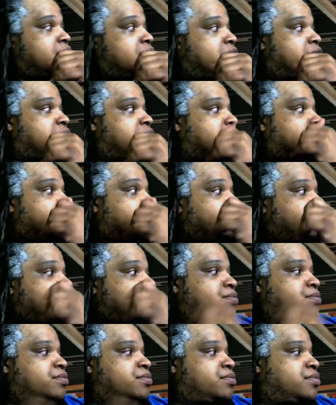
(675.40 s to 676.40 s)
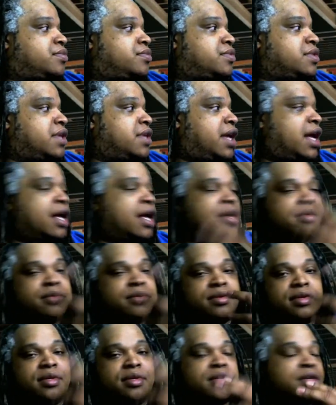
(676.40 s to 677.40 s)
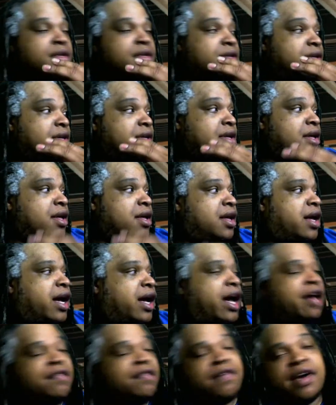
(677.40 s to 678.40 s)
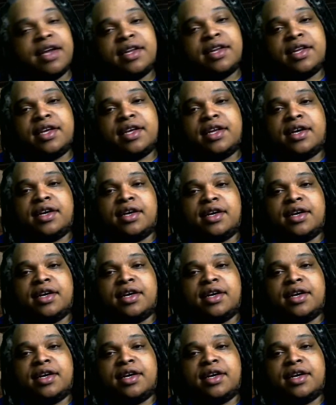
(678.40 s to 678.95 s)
So, yeah. I find it